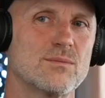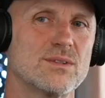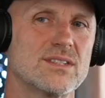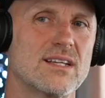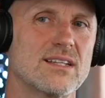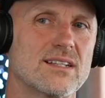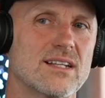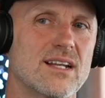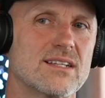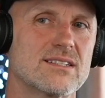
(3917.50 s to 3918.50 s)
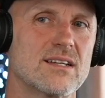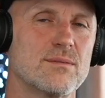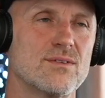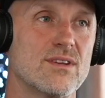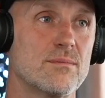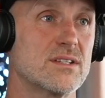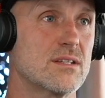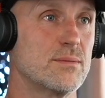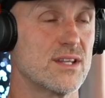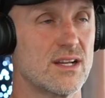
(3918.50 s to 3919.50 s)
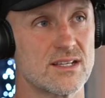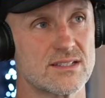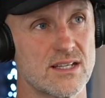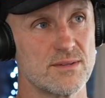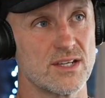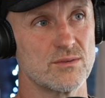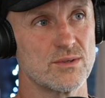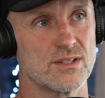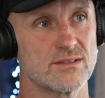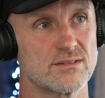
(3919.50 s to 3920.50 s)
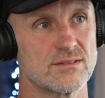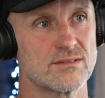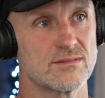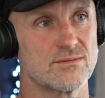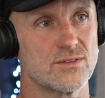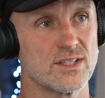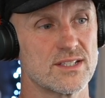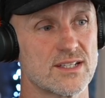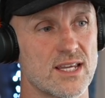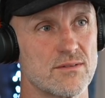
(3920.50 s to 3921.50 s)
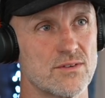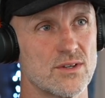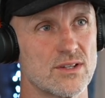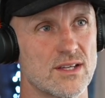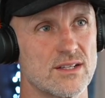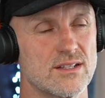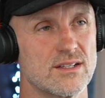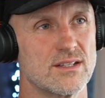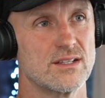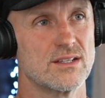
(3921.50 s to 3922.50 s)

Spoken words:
So was that like the last time that must have been the last time then you were fully skating vert then?